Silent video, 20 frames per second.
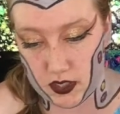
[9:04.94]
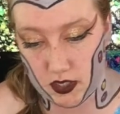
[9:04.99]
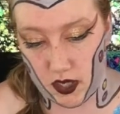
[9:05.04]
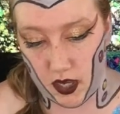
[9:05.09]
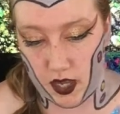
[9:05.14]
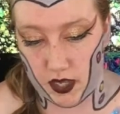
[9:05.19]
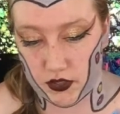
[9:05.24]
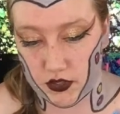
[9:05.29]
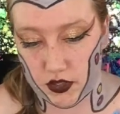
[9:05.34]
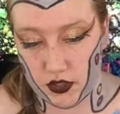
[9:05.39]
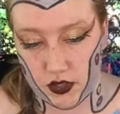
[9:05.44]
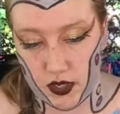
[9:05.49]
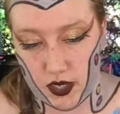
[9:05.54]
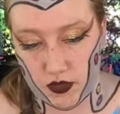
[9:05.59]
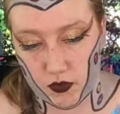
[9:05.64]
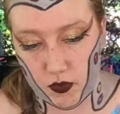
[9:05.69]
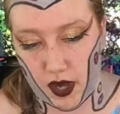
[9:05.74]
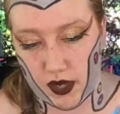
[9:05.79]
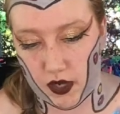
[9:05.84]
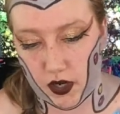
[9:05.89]
Hunter
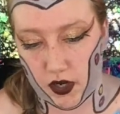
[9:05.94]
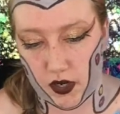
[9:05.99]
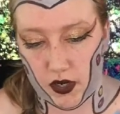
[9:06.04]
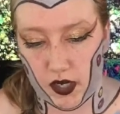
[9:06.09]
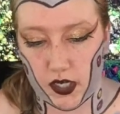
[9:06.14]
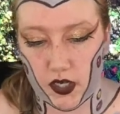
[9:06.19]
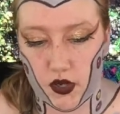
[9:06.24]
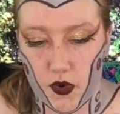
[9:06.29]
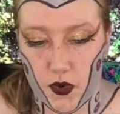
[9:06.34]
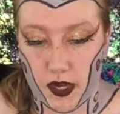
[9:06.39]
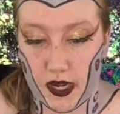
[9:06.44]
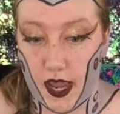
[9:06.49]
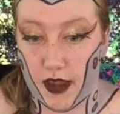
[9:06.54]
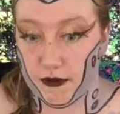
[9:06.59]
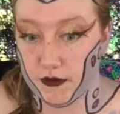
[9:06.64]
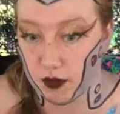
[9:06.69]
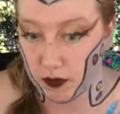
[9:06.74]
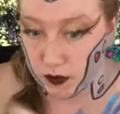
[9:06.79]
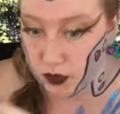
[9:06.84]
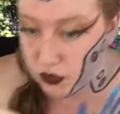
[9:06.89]
and Wrecker in going
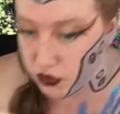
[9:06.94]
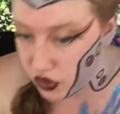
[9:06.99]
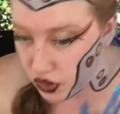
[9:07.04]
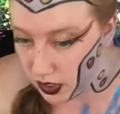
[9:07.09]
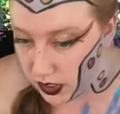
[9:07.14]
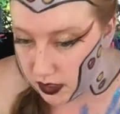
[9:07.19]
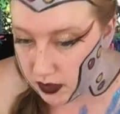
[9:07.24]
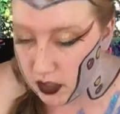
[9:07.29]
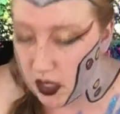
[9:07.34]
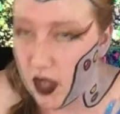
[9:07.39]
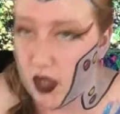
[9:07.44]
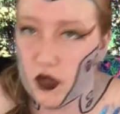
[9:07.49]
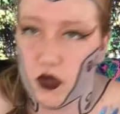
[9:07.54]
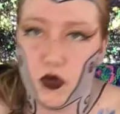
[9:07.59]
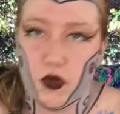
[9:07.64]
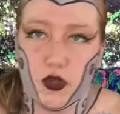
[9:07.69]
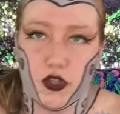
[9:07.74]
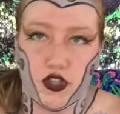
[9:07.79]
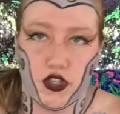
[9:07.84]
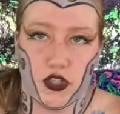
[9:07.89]
after Moochie, who
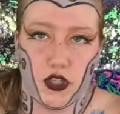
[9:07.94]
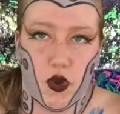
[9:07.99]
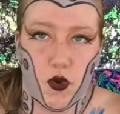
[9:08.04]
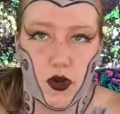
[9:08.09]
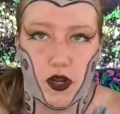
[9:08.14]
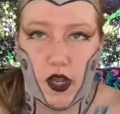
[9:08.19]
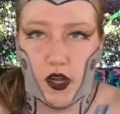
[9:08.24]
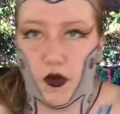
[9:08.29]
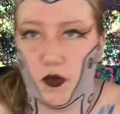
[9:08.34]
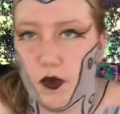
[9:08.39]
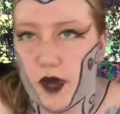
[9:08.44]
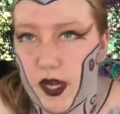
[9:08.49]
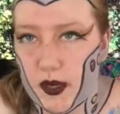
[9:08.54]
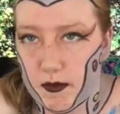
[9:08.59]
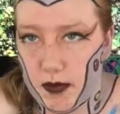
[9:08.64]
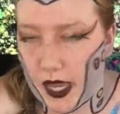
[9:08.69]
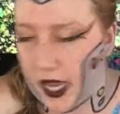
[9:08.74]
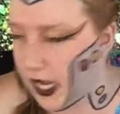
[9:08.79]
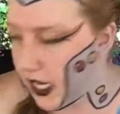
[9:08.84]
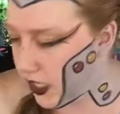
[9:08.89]
is just going on a
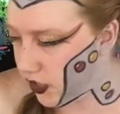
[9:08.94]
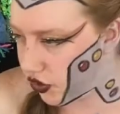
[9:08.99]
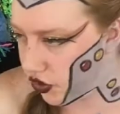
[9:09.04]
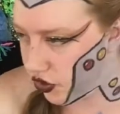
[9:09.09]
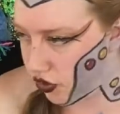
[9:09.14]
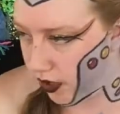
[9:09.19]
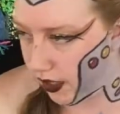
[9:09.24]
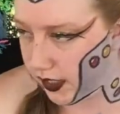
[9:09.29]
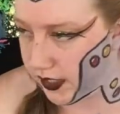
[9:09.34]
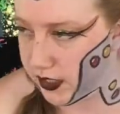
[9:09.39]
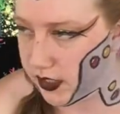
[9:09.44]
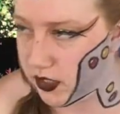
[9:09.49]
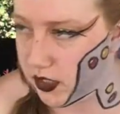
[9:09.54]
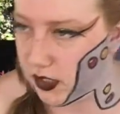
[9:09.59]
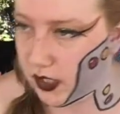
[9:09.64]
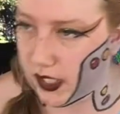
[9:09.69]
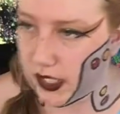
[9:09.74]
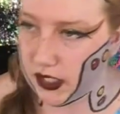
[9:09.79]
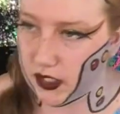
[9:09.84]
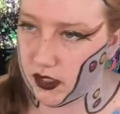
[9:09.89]
rampage trying to,
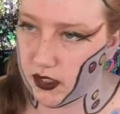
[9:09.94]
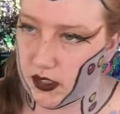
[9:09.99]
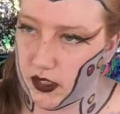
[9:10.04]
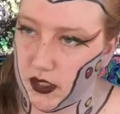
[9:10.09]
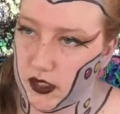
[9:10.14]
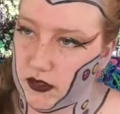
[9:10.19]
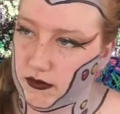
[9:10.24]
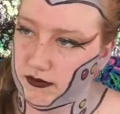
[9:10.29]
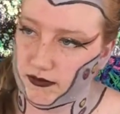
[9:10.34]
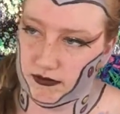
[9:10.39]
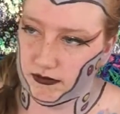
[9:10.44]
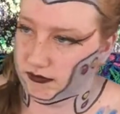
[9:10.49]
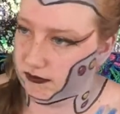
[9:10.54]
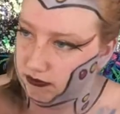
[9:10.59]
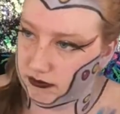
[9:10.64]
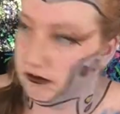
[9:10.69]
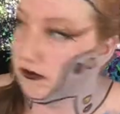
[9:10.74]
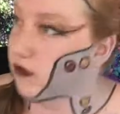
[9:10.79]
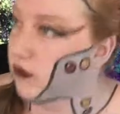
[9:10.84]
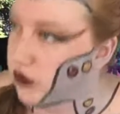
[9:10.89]
like,
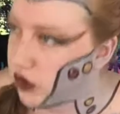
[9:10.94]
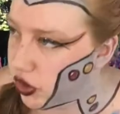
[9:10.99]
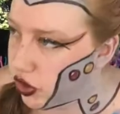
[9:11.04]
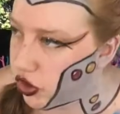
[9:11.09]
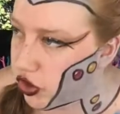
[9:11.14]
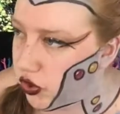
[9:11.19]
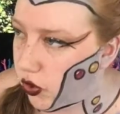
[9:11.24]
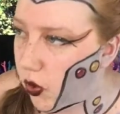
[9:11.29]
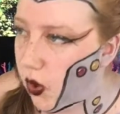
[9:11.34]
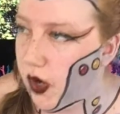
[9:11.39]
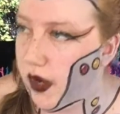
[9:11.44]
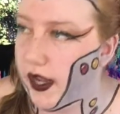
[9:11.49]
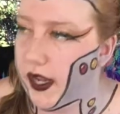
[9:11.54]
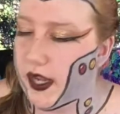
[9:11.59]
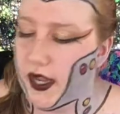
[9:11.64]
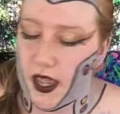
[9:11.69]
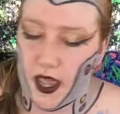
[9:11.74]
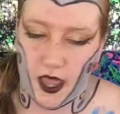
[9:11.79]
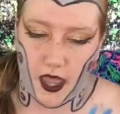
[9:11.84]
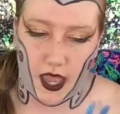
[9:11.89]
destroy
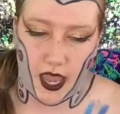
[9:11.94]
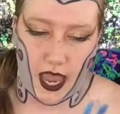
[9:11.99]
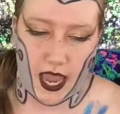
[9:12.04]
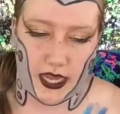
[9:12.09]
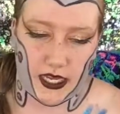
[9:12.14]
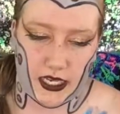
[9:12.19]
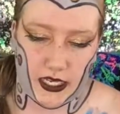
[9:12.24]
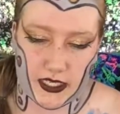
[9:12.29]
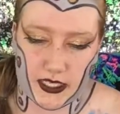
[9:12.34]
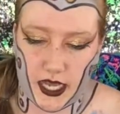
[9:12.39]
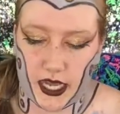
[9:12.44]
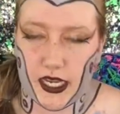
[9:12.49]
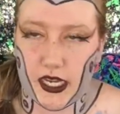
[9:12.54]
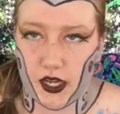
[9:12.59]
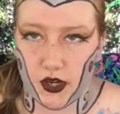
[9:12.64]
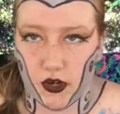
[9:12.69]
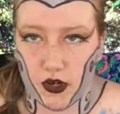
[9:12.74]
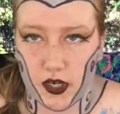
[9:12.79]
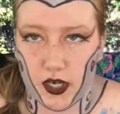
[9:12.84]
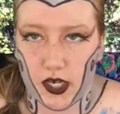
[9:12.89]
any
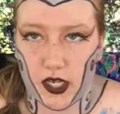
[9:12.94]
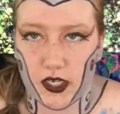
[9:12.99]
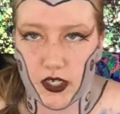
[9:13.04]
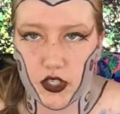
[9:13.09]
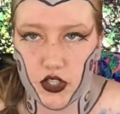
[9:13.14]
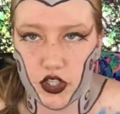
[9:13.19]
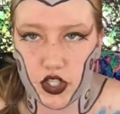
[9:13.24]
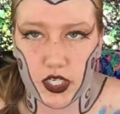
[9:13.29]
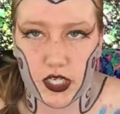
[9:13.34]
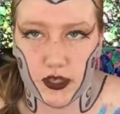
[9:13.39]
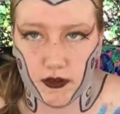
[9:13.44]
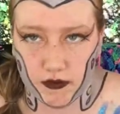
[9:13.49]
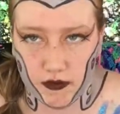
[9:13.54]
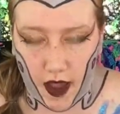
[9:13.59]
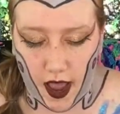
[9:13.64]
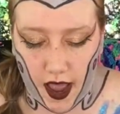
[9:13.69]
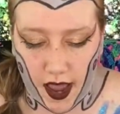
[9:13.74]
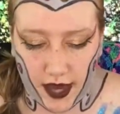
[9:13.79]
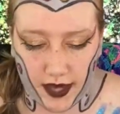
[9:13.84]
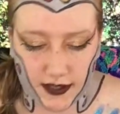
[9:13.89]
Zygerian she can
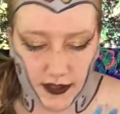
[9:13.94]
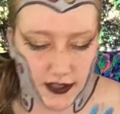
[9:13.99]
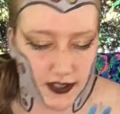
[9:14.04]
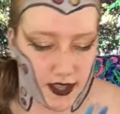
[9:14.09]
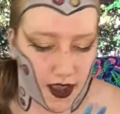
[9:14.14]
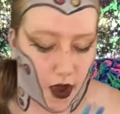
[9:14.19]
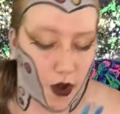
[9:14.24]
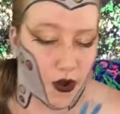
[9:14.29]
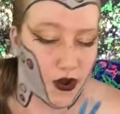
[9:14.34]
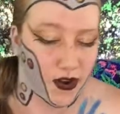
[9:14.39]
find. So